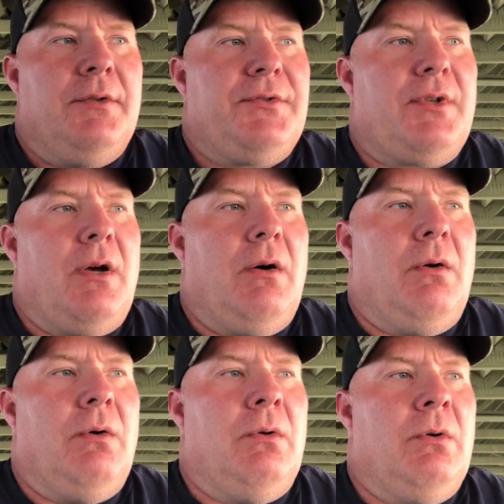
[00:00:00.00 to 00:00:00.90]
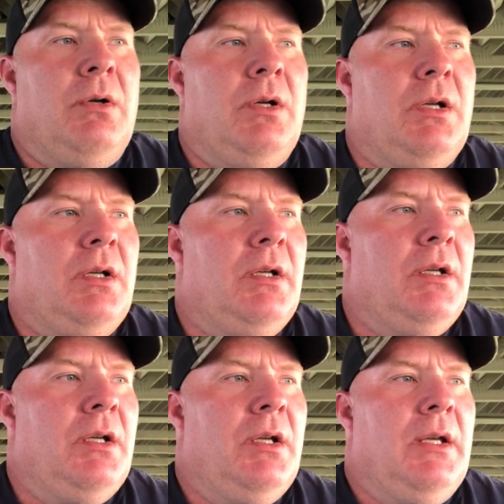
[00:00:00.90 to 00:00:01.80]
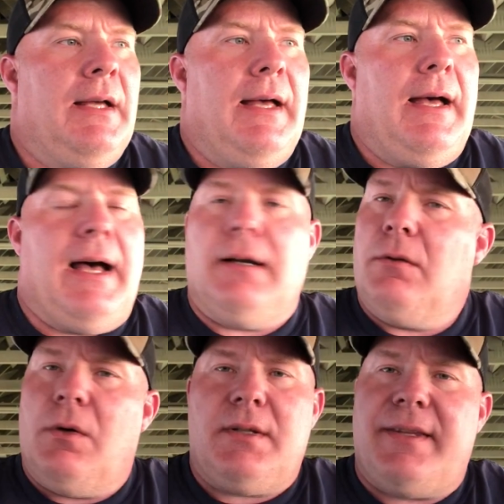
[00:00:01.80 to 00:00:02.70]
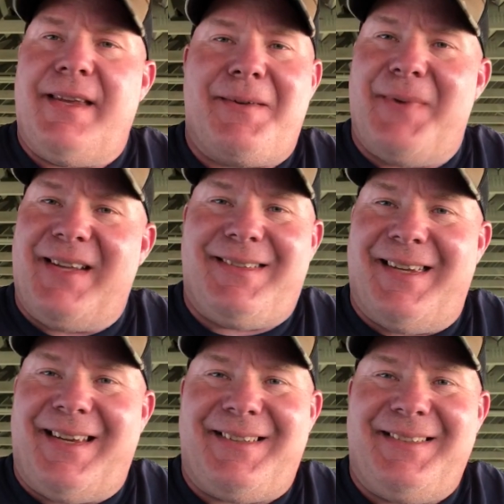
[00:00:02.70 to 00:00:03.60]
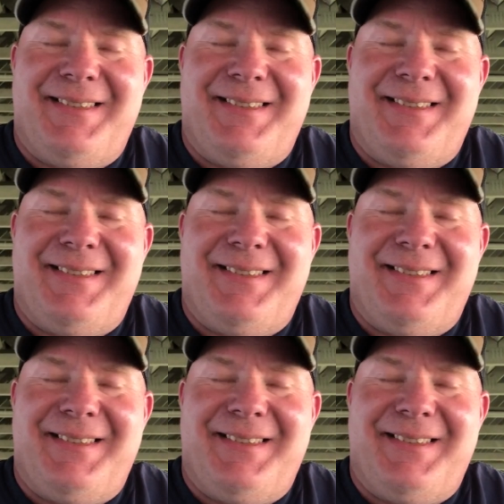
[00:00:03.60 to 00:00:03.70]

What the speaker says: So I don't know what to think about that.